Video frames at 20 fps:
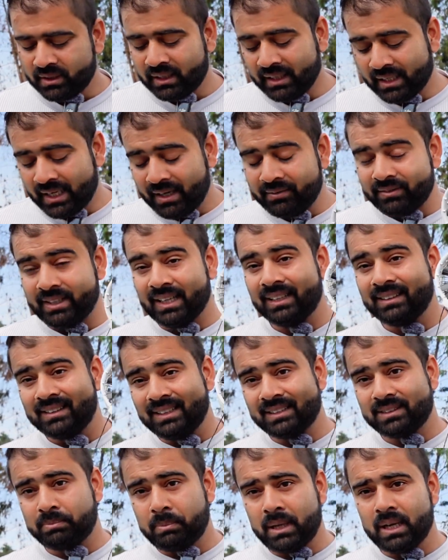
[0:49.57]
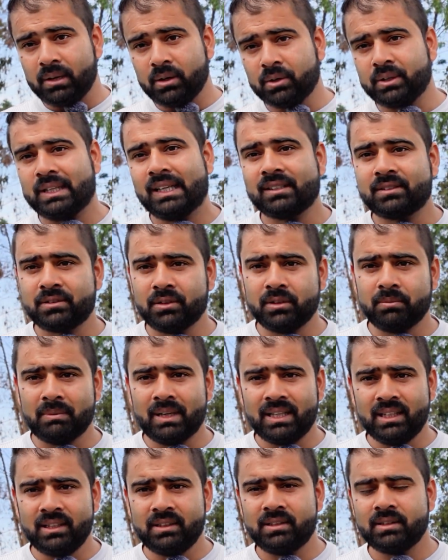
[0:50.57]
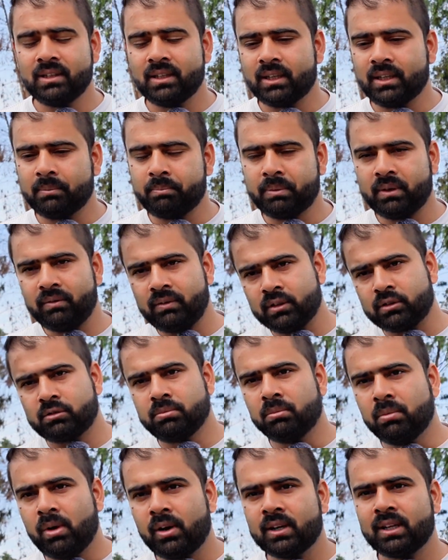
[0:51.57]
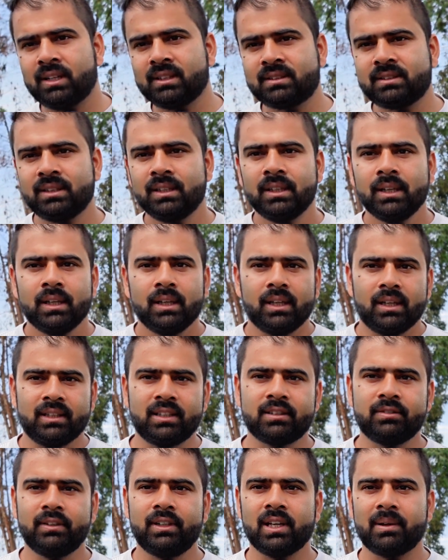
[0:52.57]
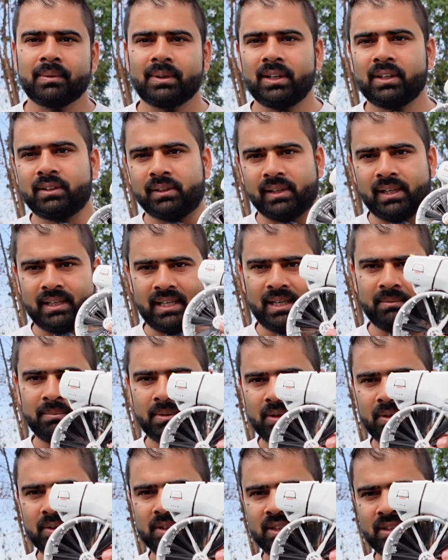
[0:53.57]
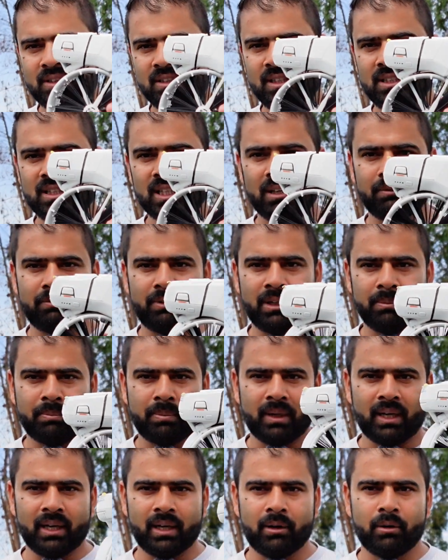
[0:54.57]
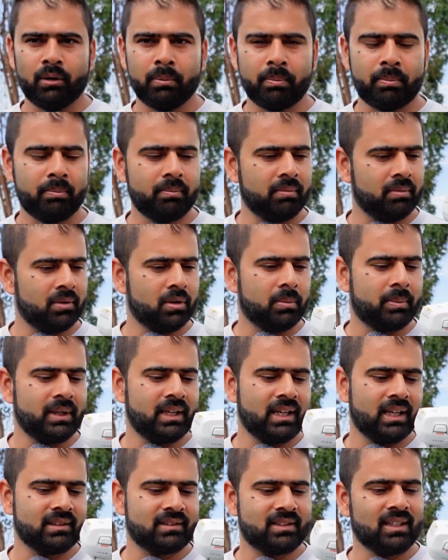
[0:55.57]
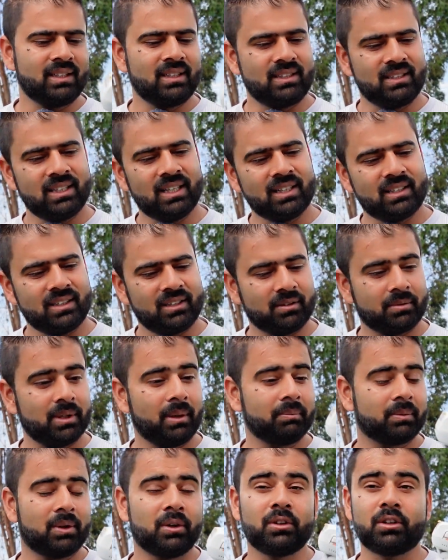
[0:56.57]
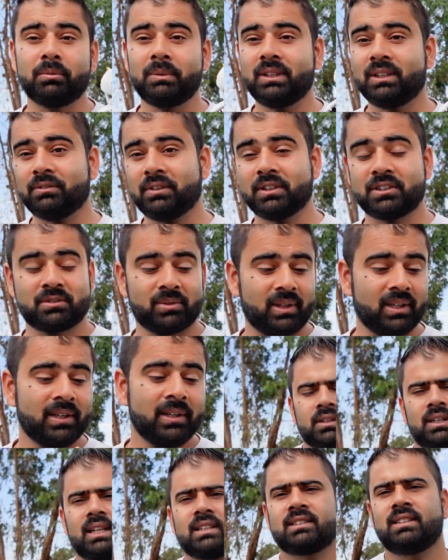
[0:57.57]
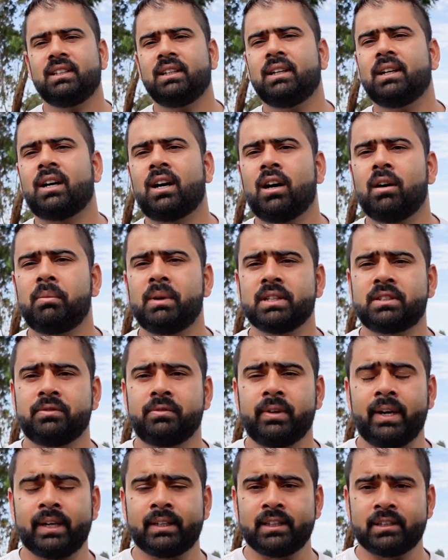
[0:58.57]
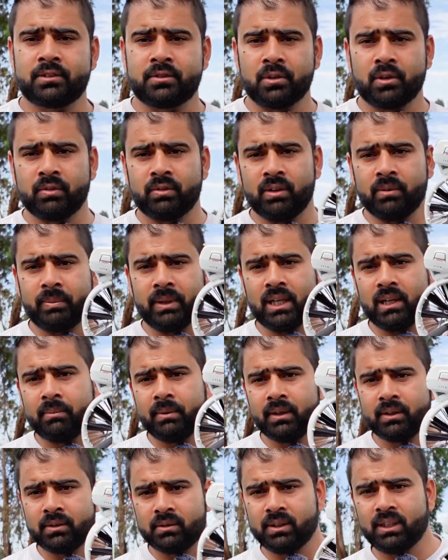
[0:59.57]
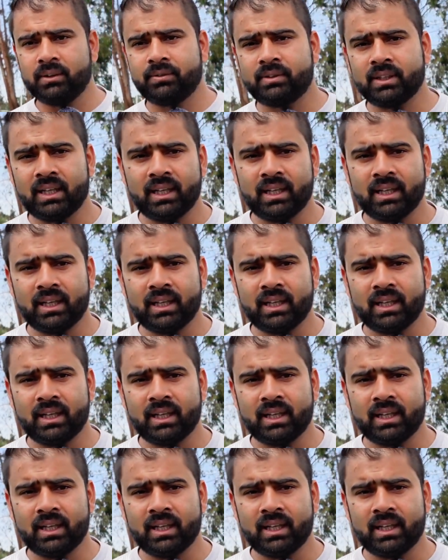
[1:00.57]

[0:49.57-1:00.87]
I have done this payload test on many uh, previous models in this video, I'm going to attempt on this DJI Flip. I hope nobody has done it yet. I'm going to be the first one. So let's see how much weight this drone will be able to lift.